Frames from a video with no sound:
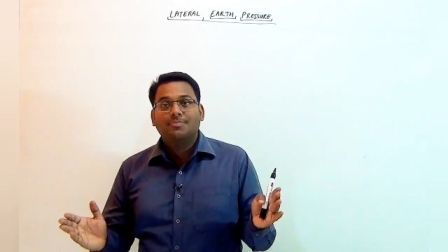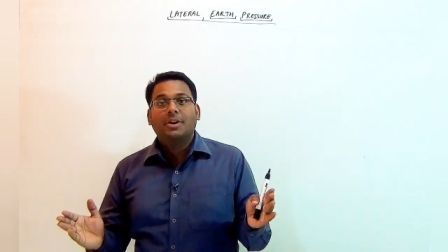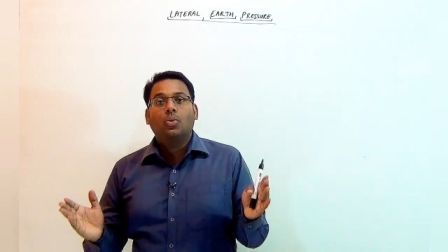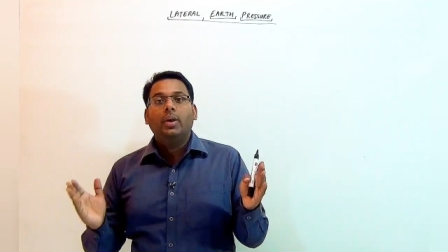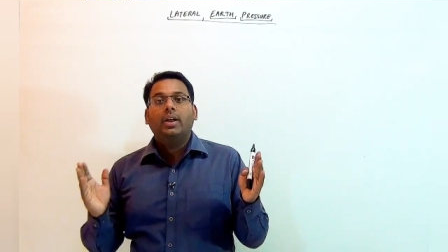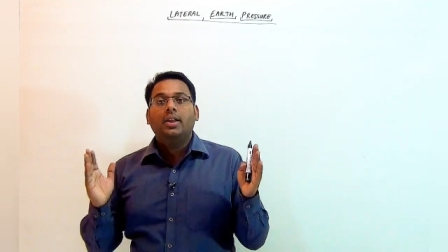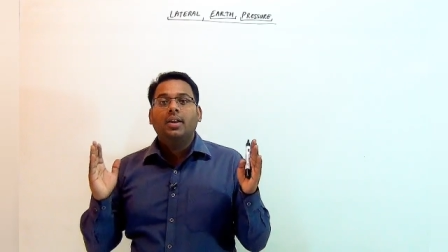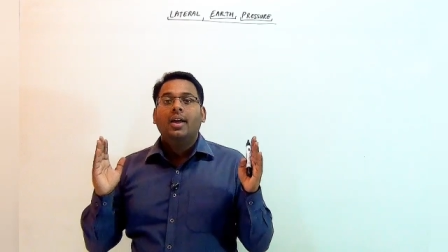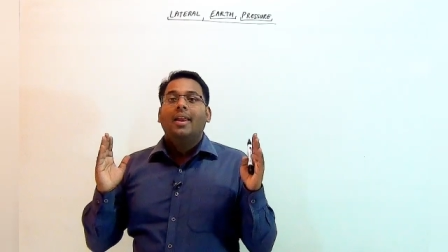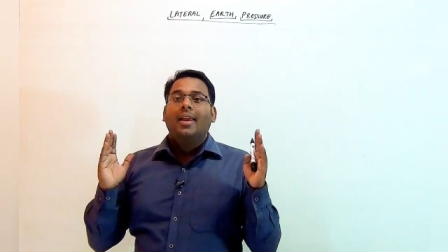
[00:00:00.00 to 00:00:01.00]

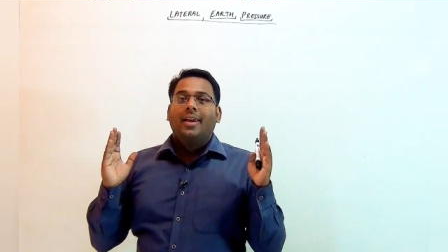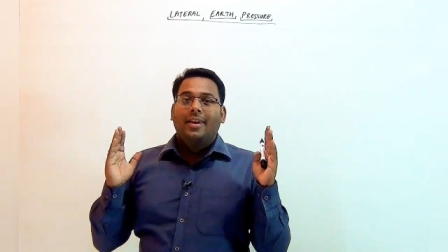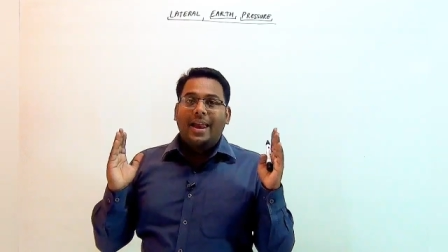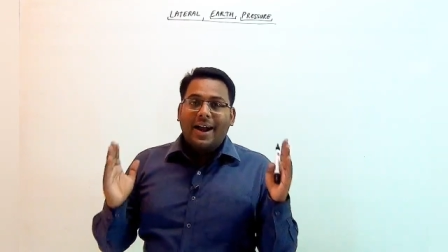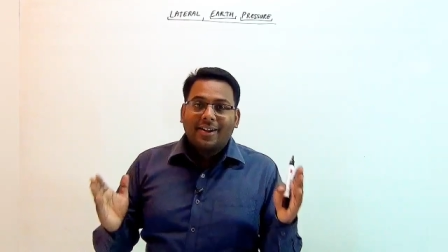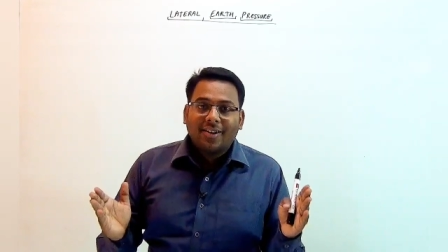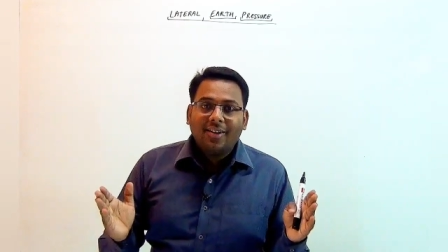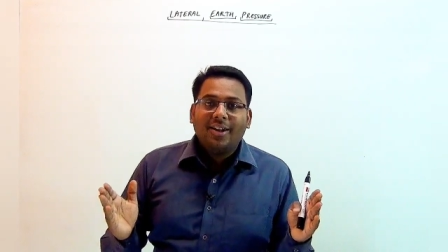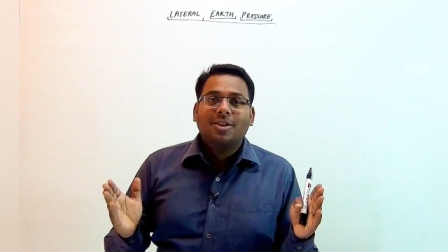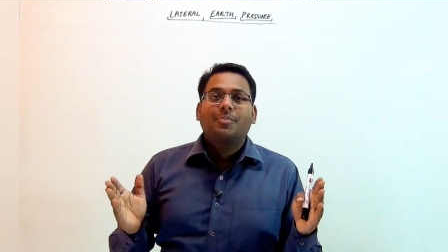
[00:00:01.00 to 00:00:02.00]
between lateral
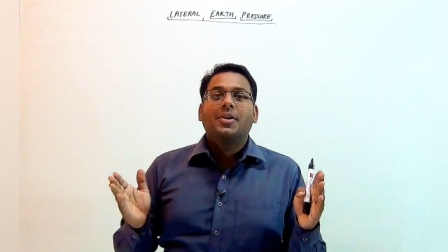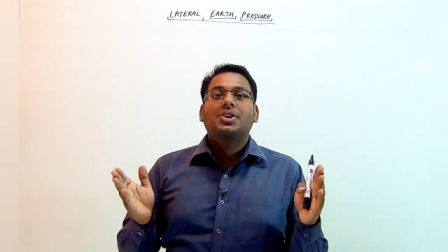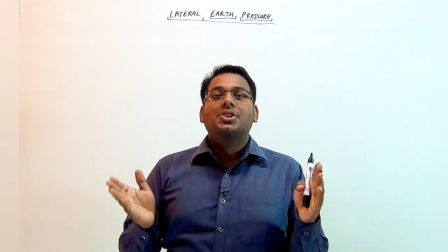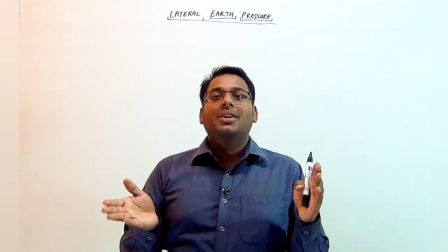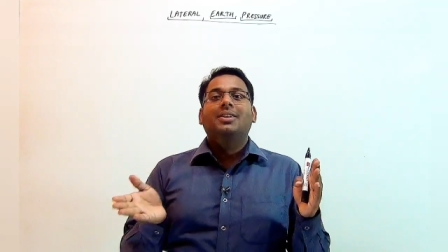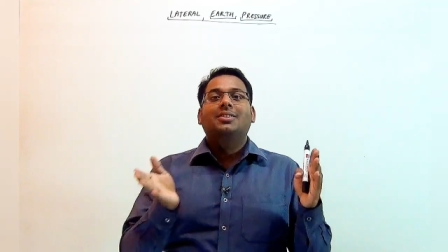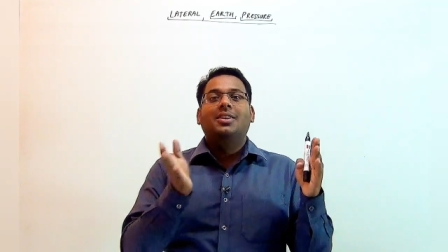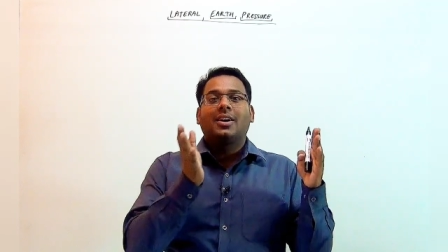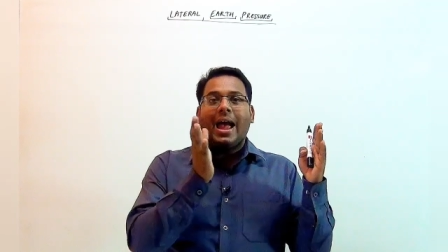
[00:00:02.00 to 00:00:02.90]
earth pressure in the